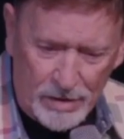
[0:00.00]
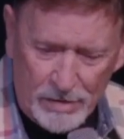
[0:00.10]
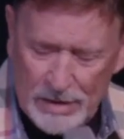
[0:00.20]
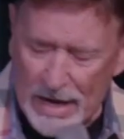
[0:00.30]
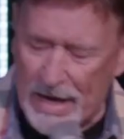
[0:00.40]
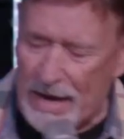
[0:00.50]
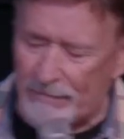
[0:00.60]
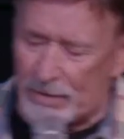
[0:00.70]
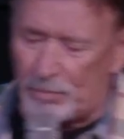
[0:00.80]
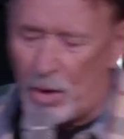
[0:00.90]
that I have
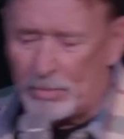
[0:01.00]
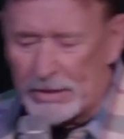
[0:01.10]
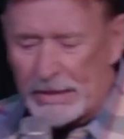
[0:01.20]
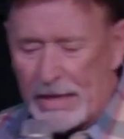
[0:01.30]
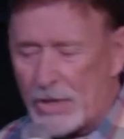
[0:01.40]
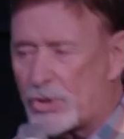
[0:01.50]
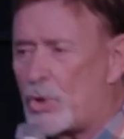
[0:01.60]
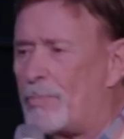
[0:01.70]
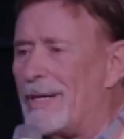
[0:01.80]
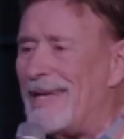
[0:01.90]
in the pulpit today, is
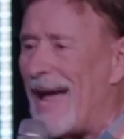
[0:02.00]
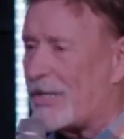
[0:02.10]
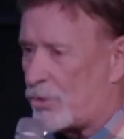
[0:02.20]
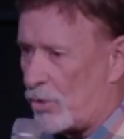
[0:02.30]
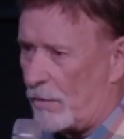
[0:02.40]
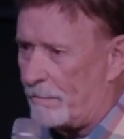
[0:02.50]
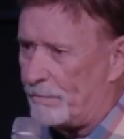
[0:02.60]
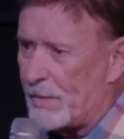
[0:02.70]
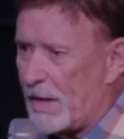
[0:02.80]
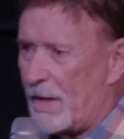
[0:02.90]
supernatural.
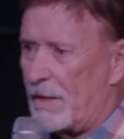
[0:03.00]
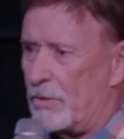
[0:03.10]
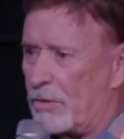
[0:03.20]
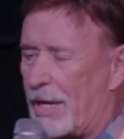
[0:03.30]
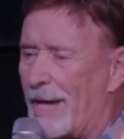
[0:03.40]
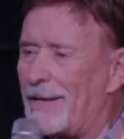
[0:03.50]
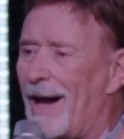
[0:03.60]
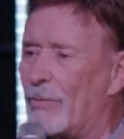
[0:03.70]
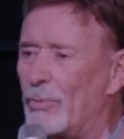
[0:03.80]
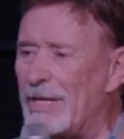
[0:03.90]
You
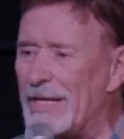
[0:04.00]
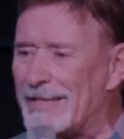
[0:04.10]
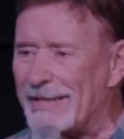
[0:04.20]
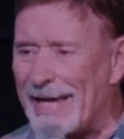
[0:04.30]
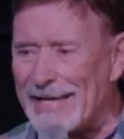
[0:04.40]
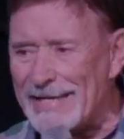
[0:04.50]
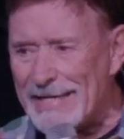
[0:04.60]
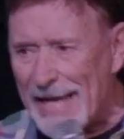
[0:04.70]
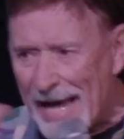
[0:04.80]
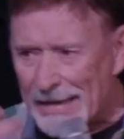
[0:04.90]
cannot read it to gain
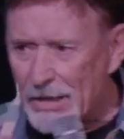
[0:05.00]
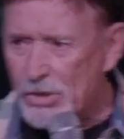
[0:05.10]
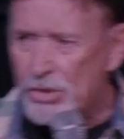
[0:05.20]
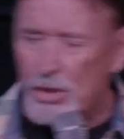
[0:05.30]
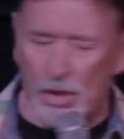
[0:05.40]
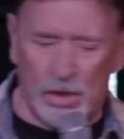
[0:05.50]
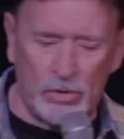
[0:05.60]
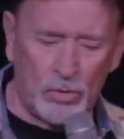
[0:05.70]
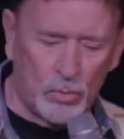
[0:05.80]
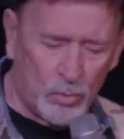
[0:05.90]
knowledge.
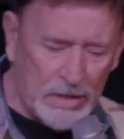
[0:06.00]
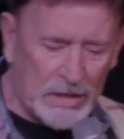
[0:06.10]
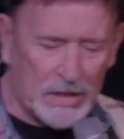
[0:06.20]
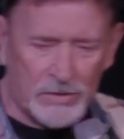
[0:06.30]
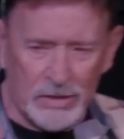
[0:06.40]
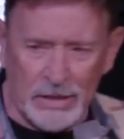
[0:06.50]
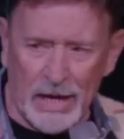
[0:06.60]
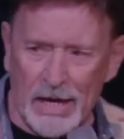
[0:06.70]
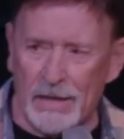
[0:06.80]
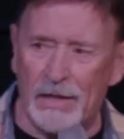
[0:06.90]
You read it to
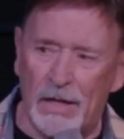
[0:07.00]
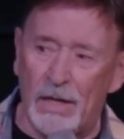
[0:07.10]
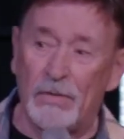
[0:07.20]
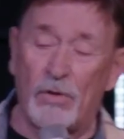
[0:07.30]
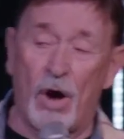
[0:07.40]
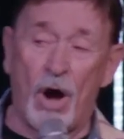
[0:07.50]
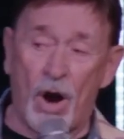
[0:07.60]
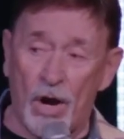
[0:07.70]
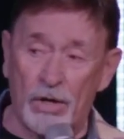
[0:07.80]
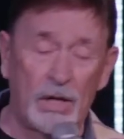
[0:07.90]
gain the
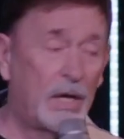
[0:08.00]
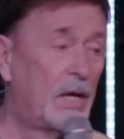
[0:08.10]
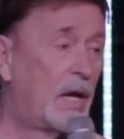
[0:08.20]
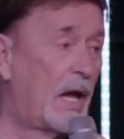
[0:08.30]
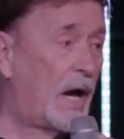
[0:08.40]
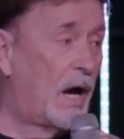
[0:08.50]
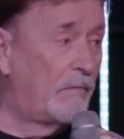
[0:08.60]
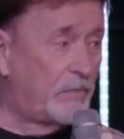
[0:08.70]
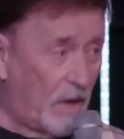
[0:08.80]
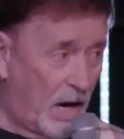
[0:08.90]
heart
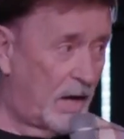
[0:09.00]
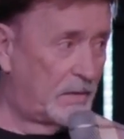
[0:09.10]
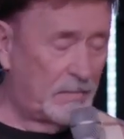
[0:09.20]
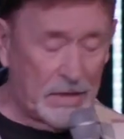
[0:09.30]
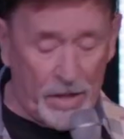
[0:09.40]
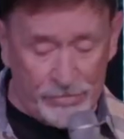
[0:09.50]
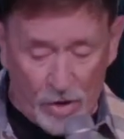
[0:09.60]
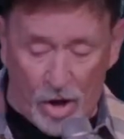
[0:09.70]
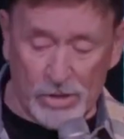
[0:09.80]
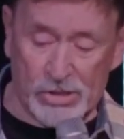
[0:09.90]
of God and the
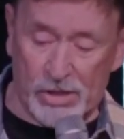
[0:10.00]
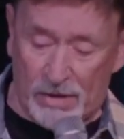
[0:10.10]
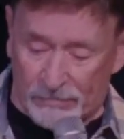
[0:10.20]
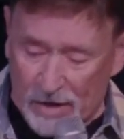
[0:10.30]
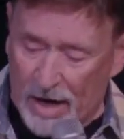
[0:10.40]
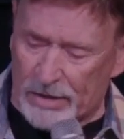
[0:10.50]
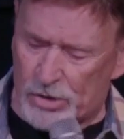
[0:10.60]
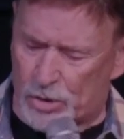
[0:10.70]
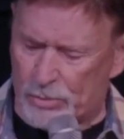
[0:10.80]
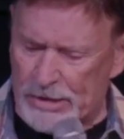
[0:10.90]
thoughts of God as
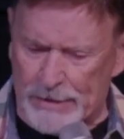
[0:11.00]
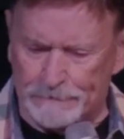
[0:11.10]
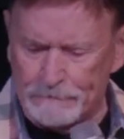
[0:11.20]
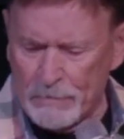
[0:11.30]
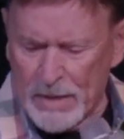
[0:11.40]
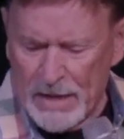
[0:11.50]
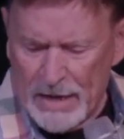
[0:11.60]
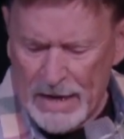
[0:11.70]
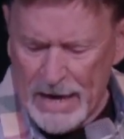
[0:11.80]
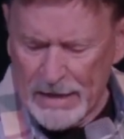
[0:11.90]
you read it.
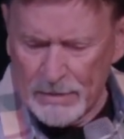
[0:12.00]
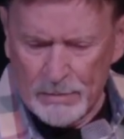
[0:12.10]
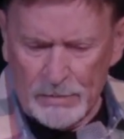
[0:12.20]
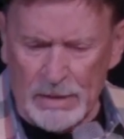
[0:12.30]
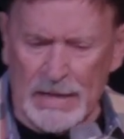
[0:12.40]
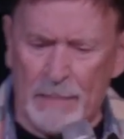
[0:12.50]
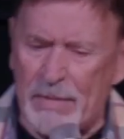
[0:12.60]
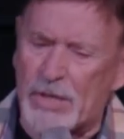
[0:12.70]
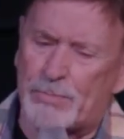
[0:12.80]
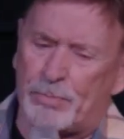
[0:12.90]
And then that
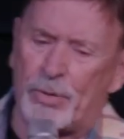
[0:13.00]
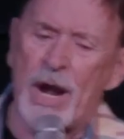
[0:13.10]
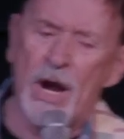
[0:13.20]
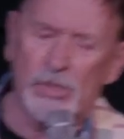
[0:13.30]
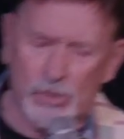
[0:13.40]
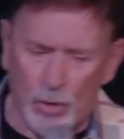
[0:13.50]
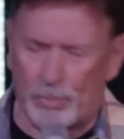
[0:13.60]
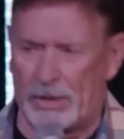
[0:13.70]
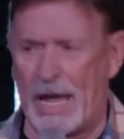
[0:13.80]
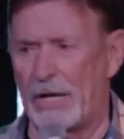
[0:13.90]
makes prayer
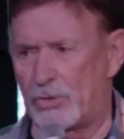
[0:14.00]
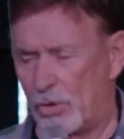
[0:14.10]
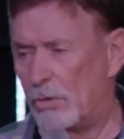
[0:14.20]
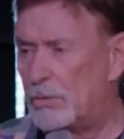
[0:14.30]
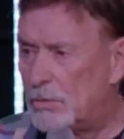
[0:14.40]
supernatural,